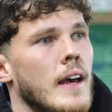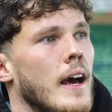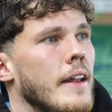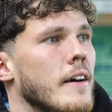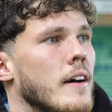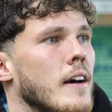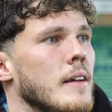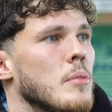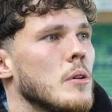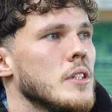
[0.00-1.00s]
and
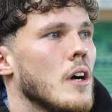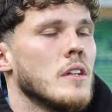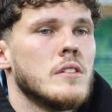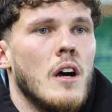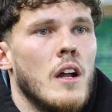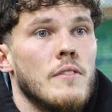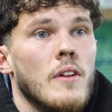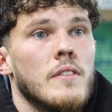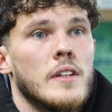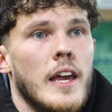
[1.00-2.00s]
imposing our style
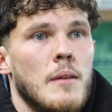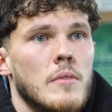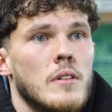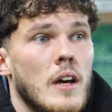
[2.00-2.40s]
on the game